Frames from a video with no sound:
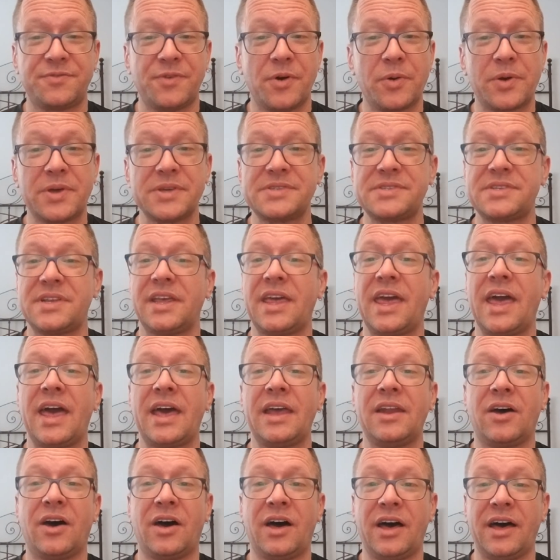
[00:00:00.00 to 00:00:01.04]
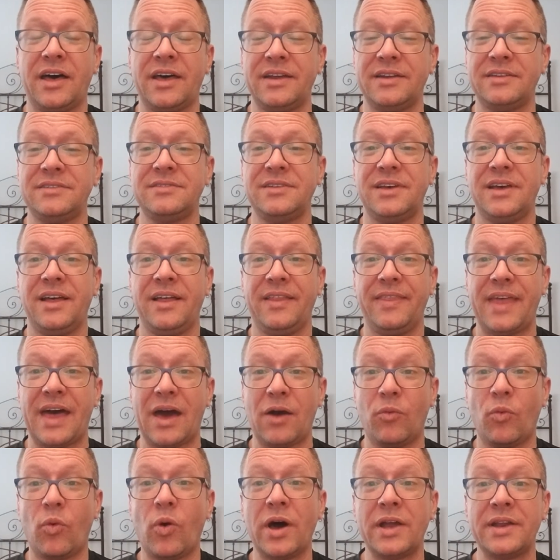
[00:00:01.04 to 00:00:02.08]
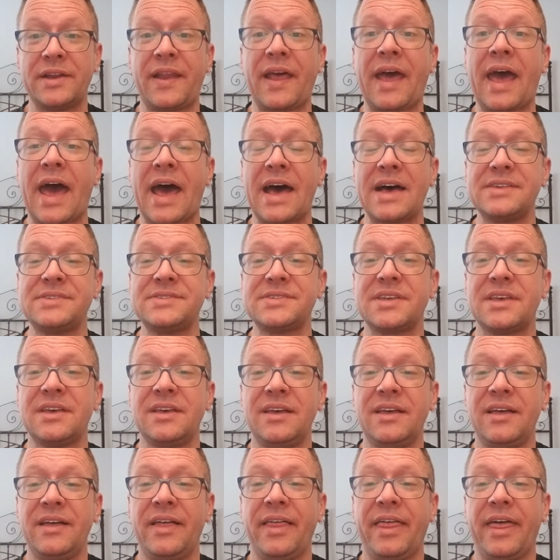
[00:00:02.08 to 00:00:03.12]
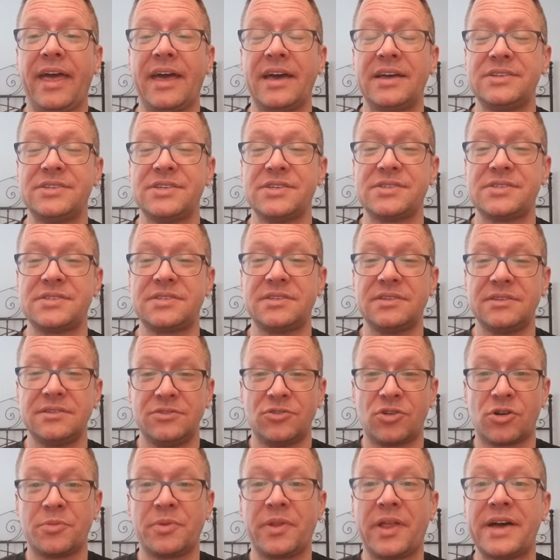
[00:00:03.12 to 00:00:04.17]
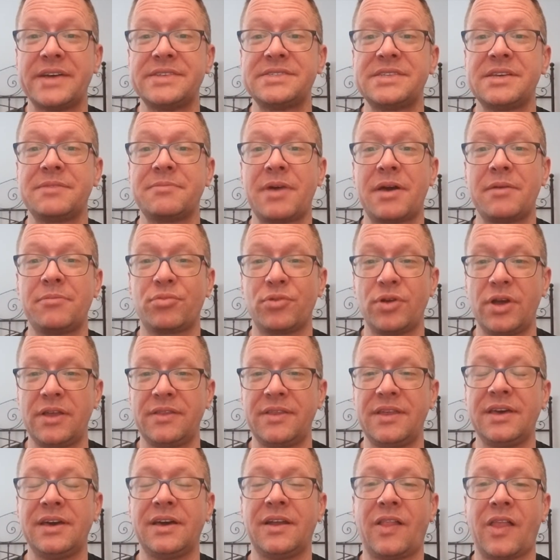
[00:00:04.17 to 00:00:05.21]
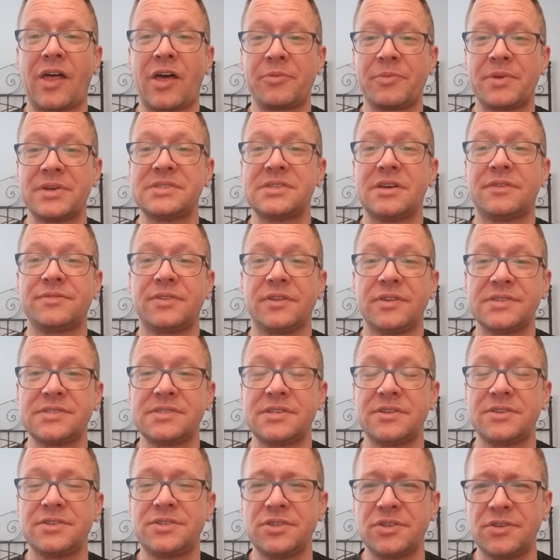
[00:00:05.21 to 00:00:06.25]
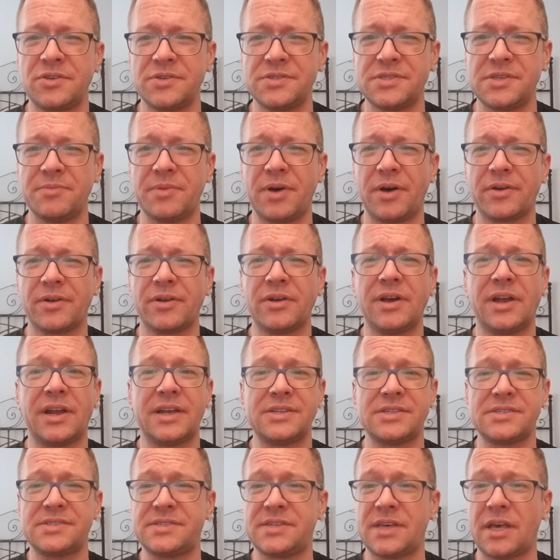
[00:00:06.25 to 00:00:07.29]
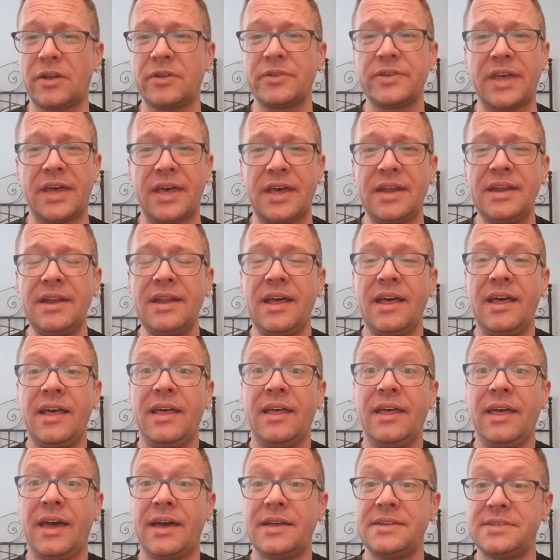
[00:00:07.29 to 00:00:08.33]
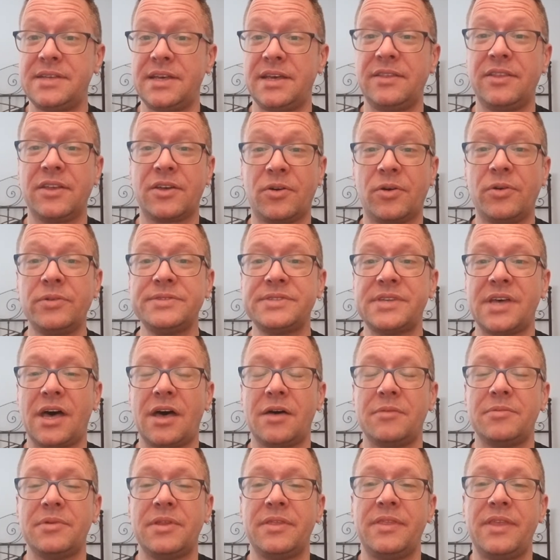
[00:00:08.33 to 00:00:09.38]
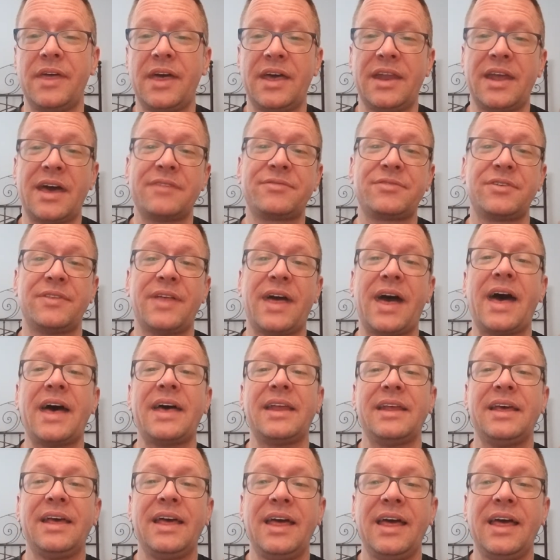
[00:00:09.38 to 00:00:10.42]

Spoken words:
focused again on that one task and just normalizing my breathing and allowing myself to listen to the jacuzzi motor. And I just settled in and did the cold tub. And then after that,